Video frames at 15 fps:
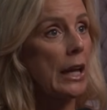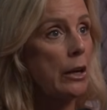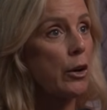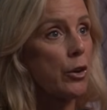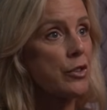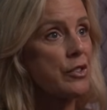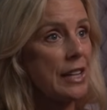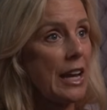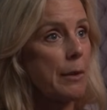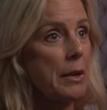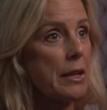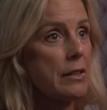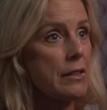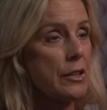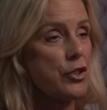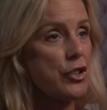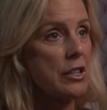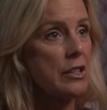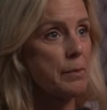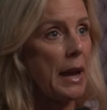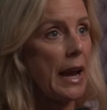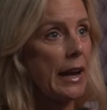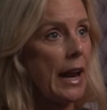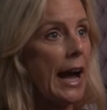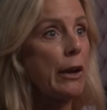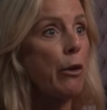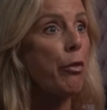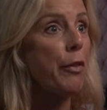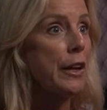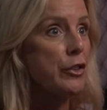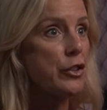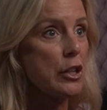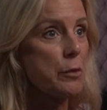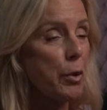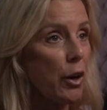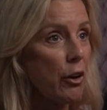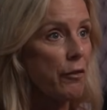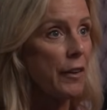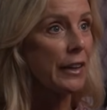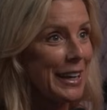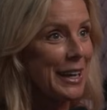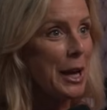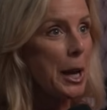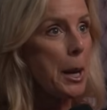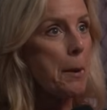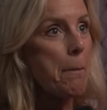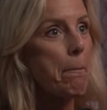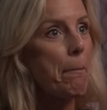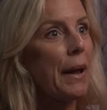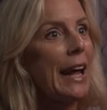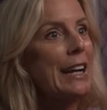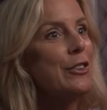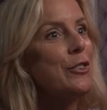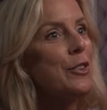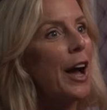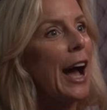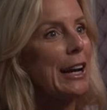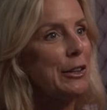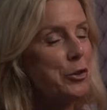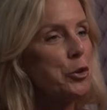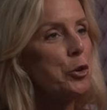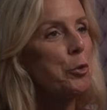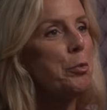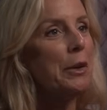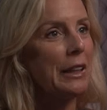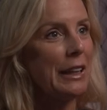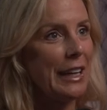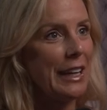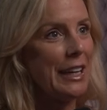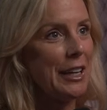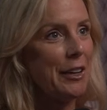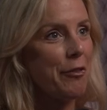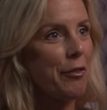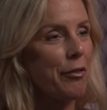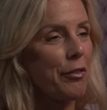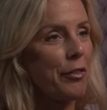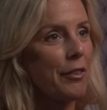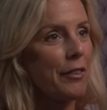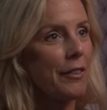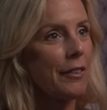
in her statements that yeah. she's made. I don't think she's perfect, but I I do believe